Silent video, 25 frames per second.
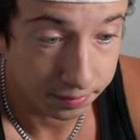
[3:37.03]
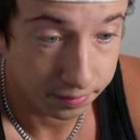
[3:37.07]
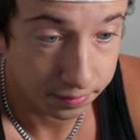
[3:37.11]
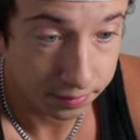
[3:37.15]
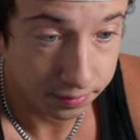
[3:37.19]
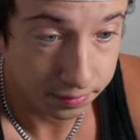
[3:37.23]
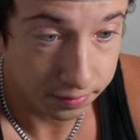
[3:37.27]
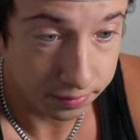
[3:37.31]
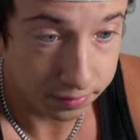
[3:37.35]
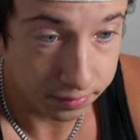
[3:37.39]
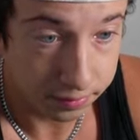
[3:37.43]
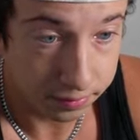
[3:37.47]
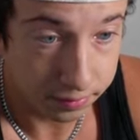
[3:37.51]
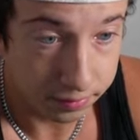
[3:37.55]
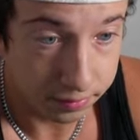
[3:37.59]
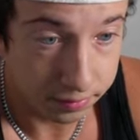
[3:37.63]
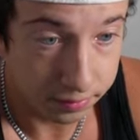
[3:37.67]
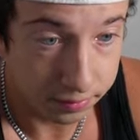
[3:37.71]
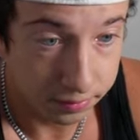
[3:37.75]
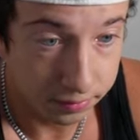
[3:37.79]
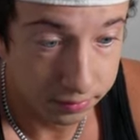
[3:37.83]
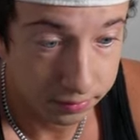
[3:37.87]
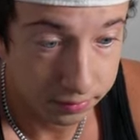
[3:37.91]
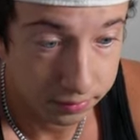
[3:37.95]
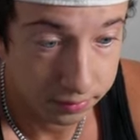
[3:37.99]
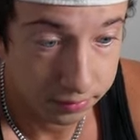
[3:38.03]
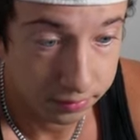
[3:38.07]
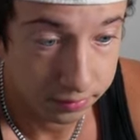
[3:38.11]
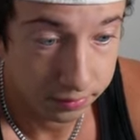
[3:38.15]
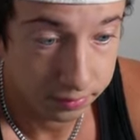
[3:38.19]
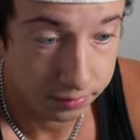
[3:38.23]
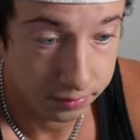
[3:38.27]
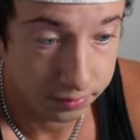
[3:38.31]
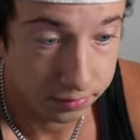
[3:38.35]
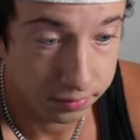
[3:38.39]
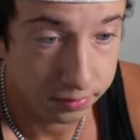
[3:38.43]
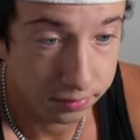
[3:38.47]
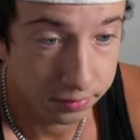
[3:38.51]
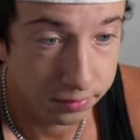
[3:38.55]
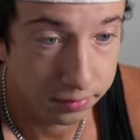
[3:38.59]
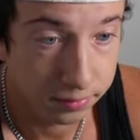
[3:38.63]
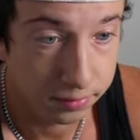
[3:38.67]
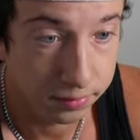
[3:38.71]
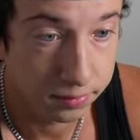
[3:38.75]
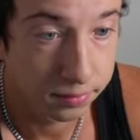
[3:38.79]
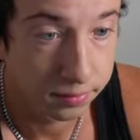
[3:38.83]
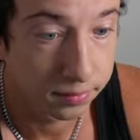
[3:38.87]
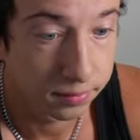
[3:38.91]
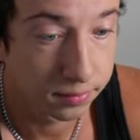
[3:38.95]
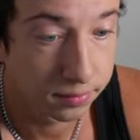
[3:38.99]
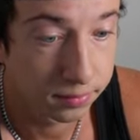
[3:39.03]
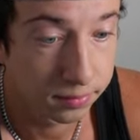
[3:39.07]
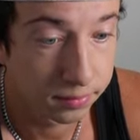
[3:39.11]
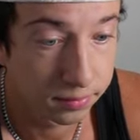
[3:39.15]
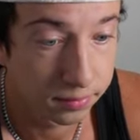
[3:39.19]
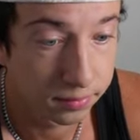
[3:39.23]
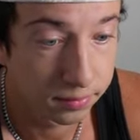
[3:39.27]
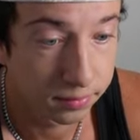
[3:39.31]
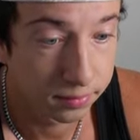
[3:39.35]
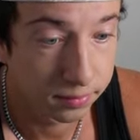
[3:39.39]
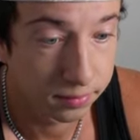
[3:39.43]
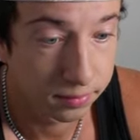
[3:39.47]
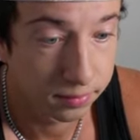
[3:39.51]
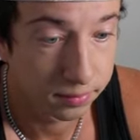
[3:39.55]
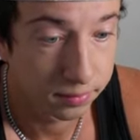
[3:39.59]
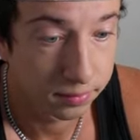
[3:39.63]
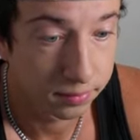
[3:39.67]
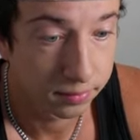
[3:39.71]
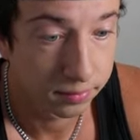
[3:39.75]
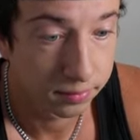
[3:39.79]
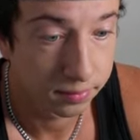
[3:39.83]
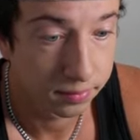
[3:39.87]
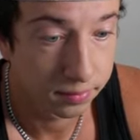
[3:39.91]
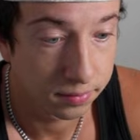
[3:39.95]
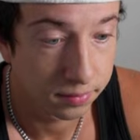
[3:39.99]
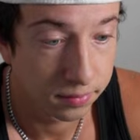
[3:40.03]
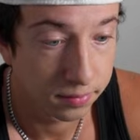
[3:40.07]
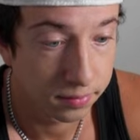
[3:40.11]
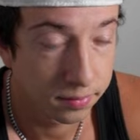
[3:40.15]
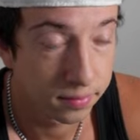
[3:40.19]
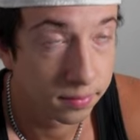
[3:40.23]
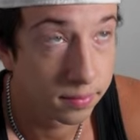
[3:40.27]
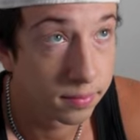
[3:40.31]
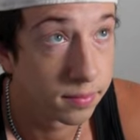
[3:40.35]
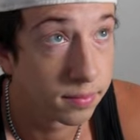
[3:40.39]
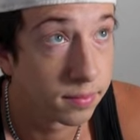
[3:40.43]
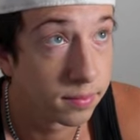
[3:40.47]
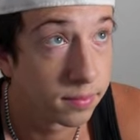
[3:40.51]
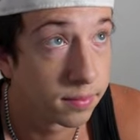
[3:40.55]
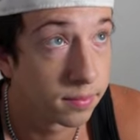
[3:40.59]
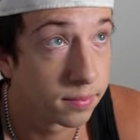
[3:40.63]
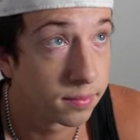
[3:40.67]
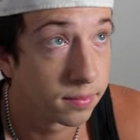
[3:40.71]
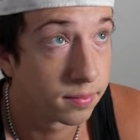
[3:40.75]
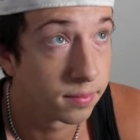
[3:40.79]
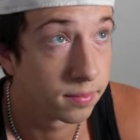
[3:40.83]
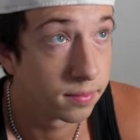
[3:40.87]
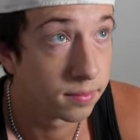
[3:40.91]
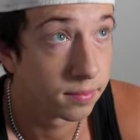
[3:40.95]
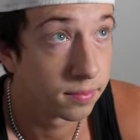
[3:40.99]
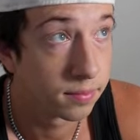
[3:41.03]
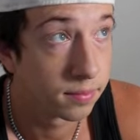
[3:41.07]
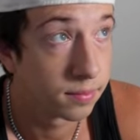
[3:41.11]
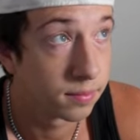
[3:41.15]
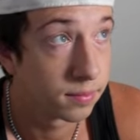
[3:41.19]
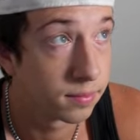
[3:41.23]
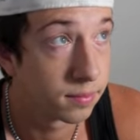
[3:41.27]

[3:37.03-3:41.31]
No one is speaking in this clip.